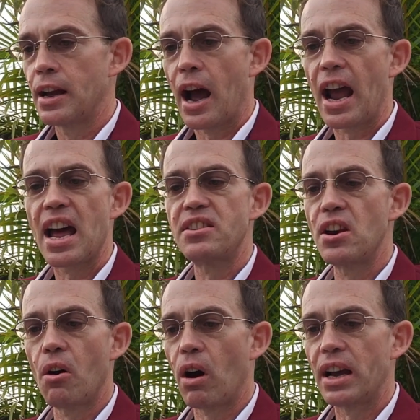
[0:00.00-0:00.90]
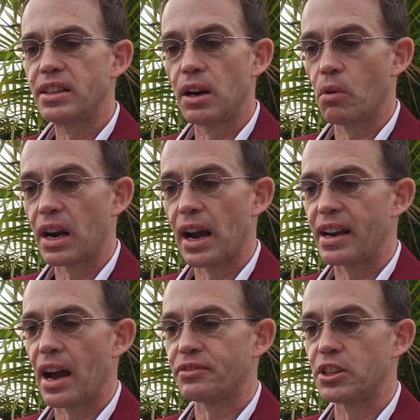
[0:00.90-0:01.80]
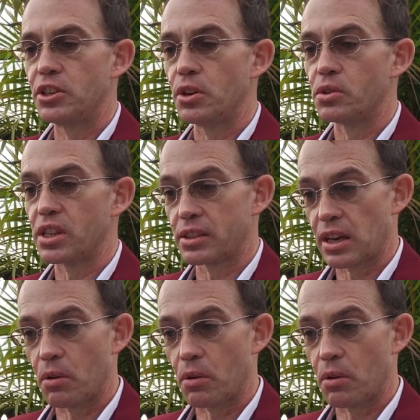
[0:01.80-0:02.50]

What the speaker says: I had no idea what I'd have to do since